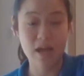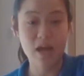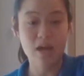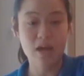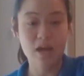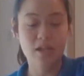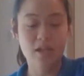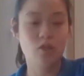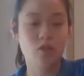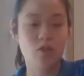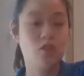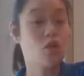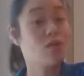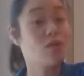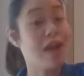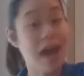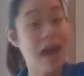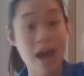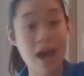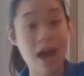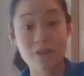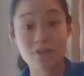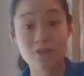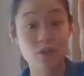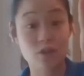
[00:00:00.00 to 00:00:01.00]
So you don't
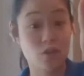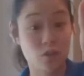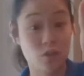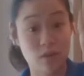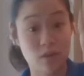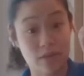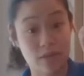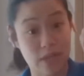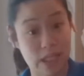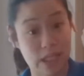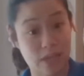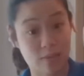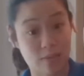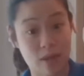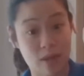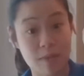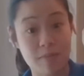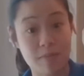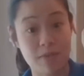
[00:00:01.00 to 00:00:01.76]
have to do it this way,